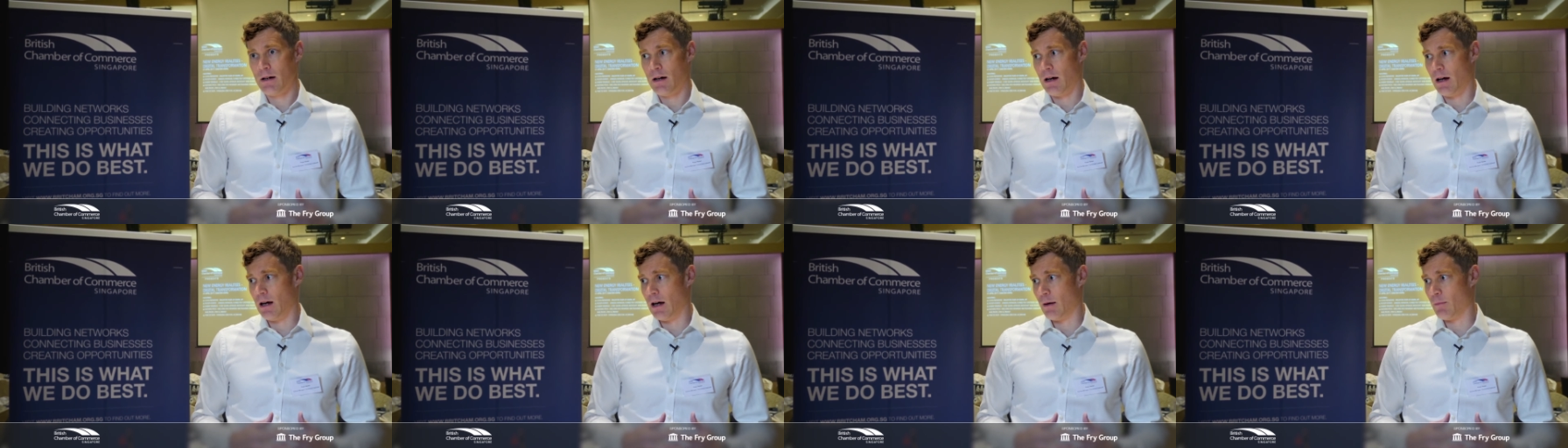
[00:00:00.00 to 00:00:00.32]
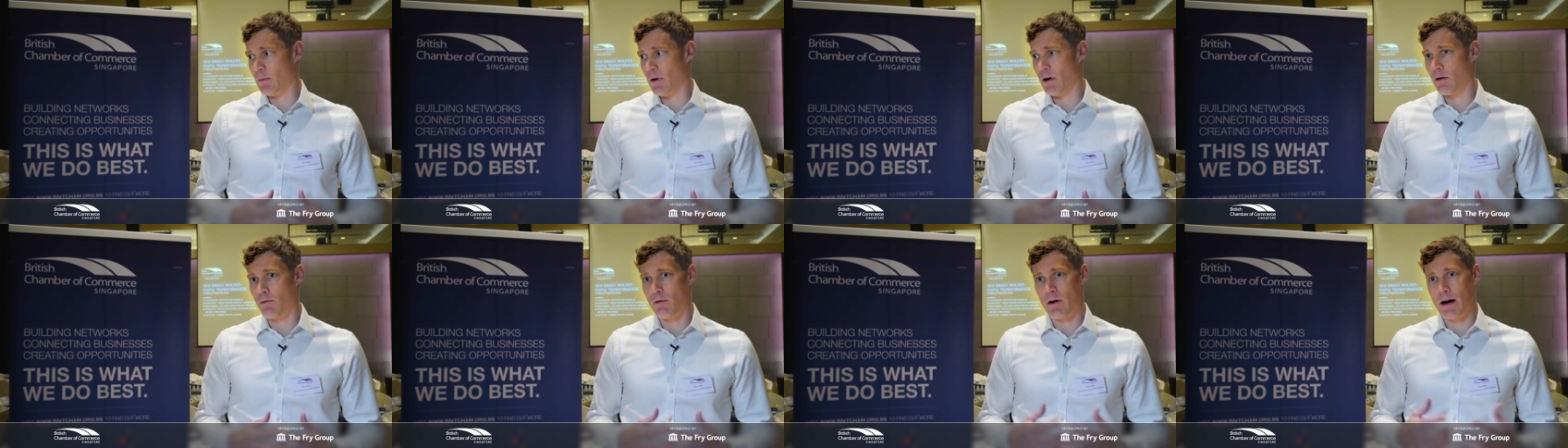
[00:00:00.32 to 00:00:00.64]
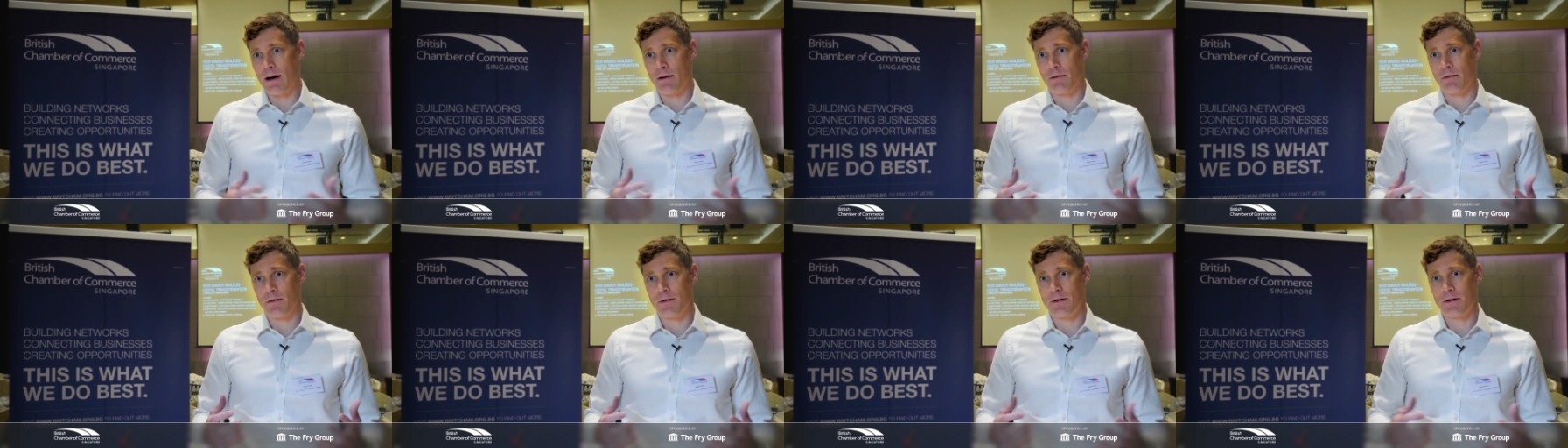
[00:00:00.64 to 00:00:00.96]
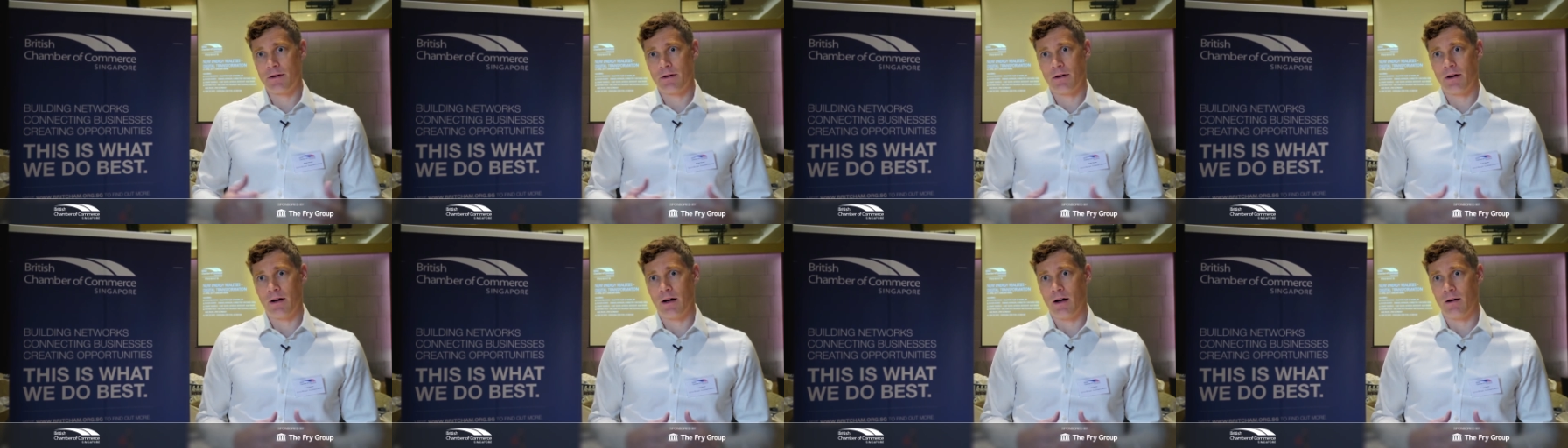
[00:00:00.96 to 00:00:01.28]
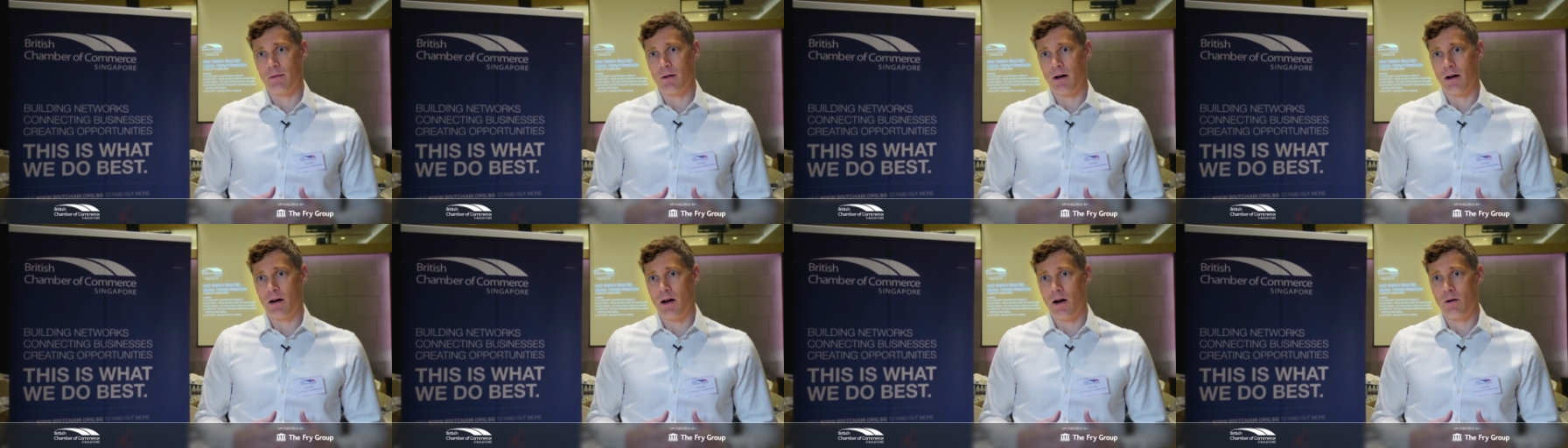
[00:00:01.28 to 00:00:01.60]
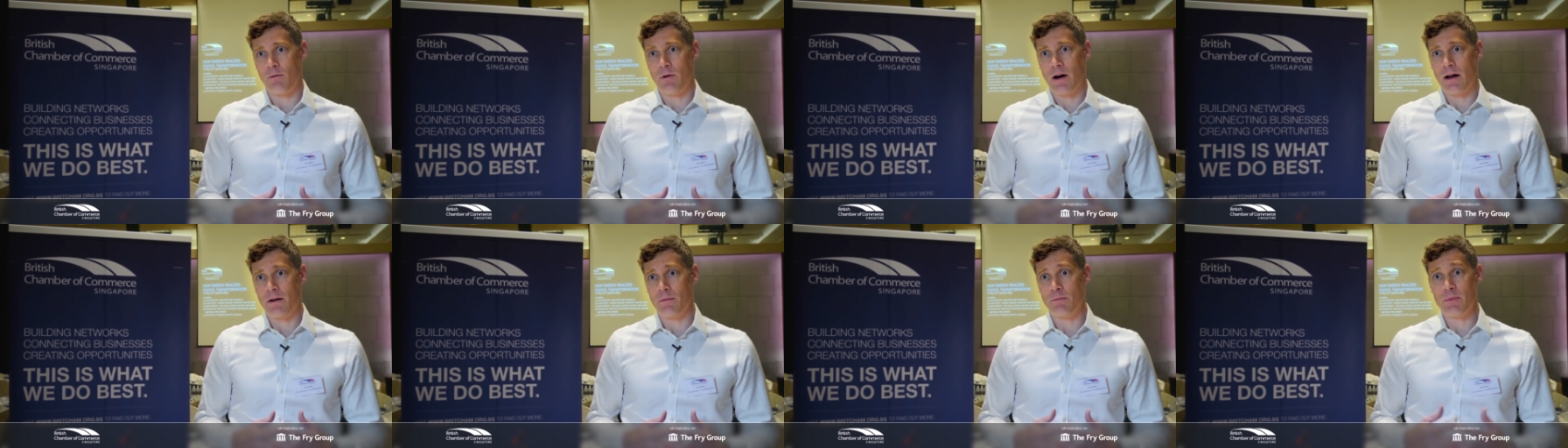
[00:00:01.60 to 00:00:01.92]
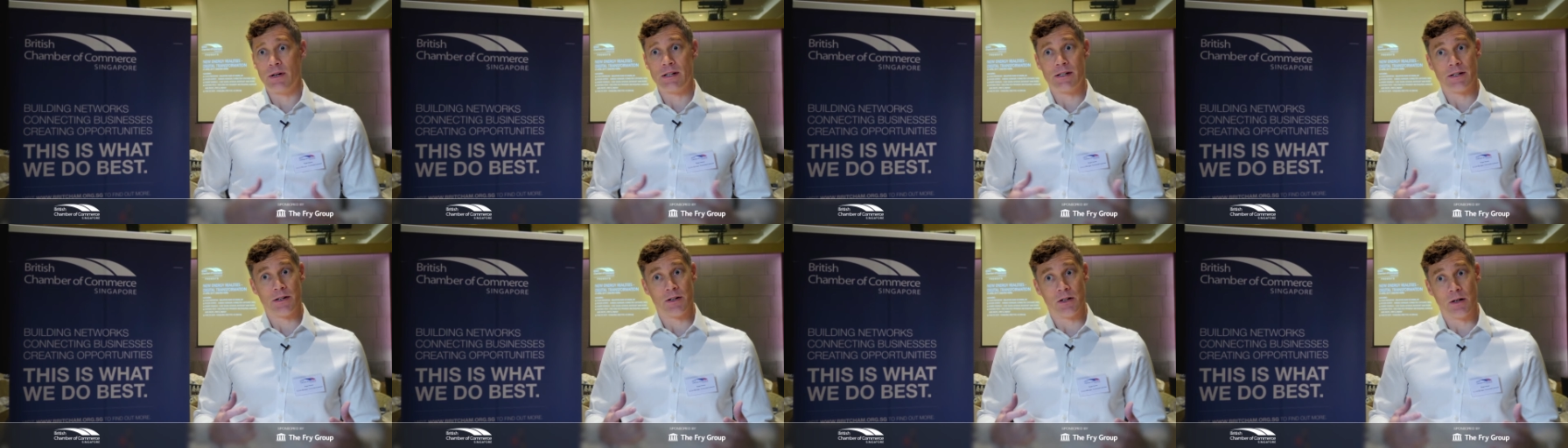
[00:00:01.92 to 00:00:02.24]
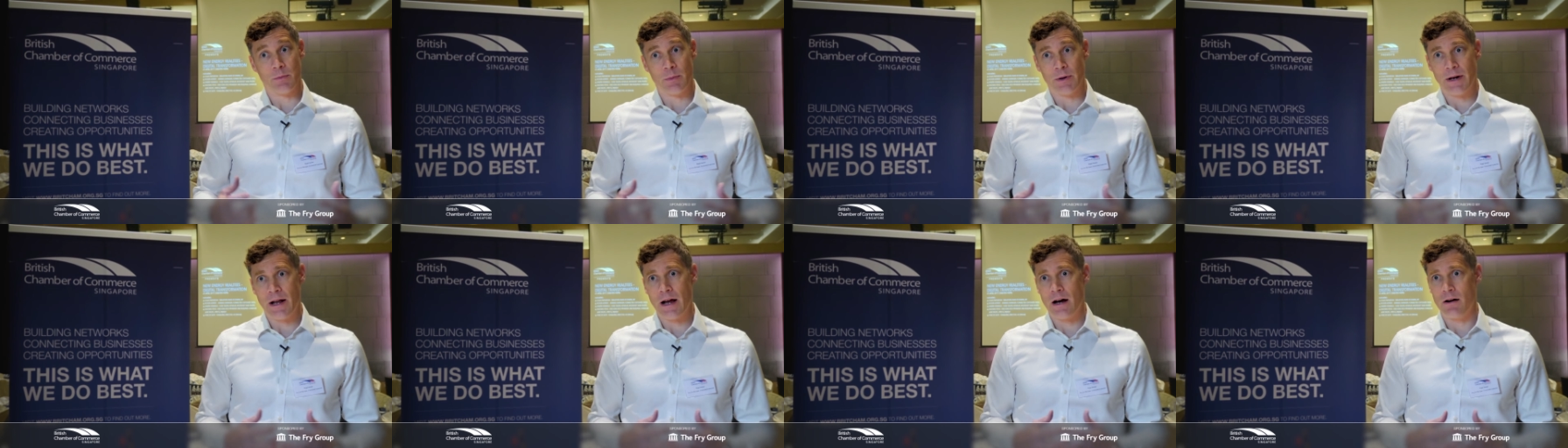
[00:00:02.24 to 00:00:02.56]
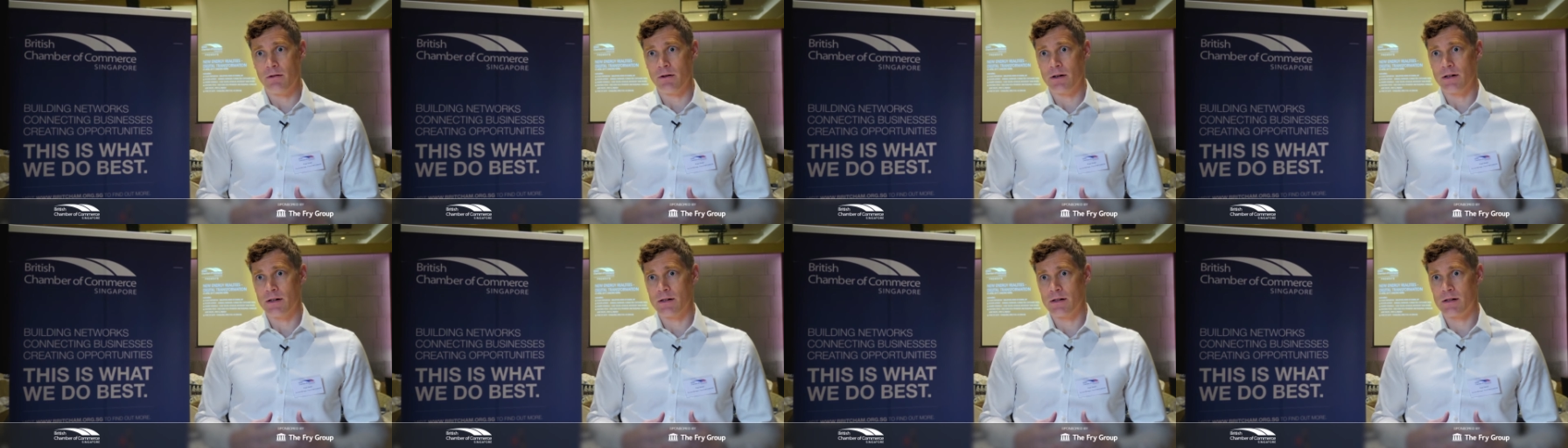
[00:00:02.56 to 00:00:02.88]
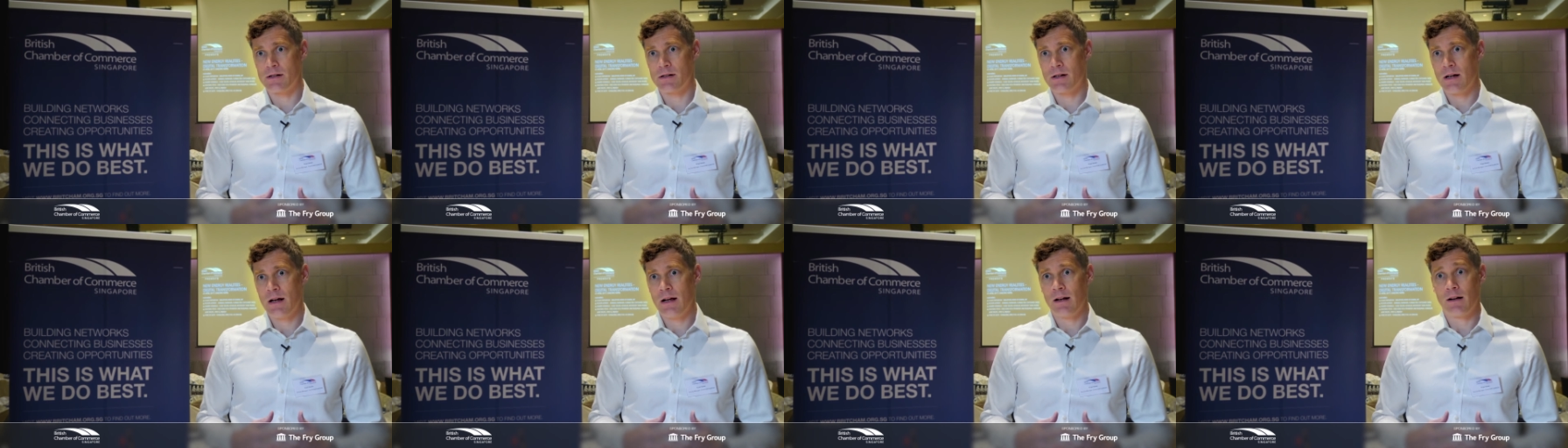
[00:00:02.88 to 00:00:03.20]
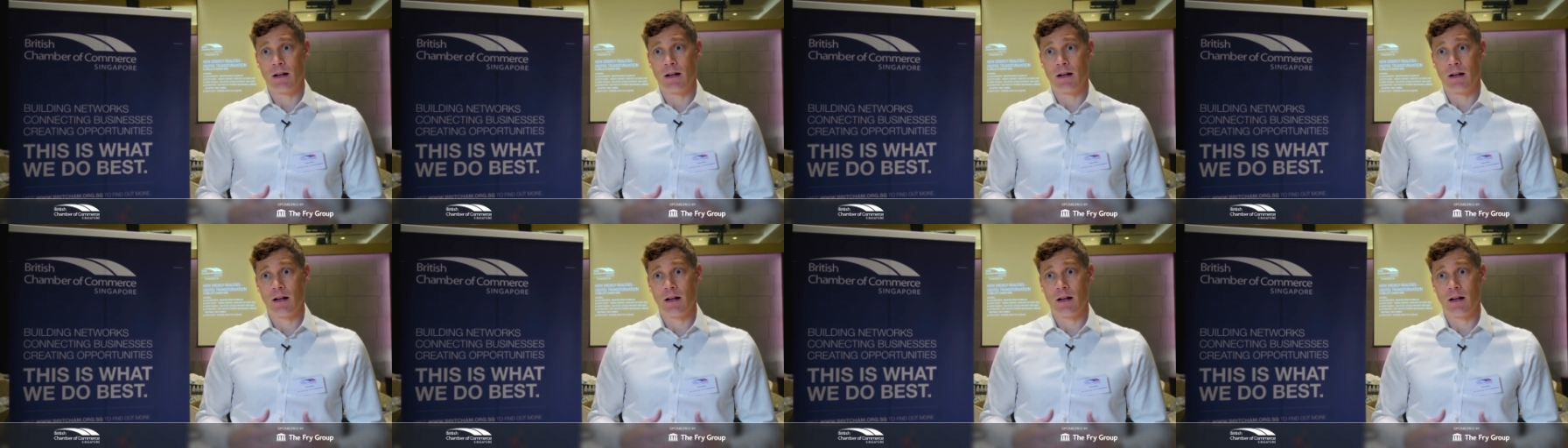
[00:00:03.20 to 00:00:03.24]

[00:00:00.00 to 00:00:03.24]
um, around, uh, around busy urban areas,